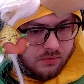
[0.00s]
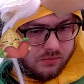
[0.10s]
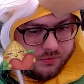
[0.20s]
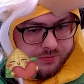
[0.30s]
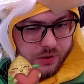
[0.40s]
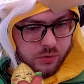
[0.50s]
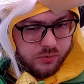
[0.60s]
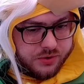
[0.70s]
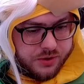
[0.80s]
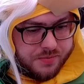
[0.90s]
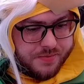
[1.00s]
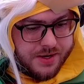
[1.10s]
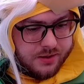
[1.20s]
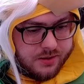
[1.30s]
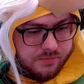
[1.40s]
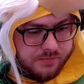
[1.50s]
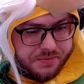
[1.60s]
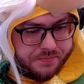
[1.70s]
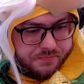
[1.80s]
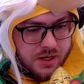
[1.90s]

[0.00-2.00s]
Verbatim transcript: Phones could be backing up. Maybe.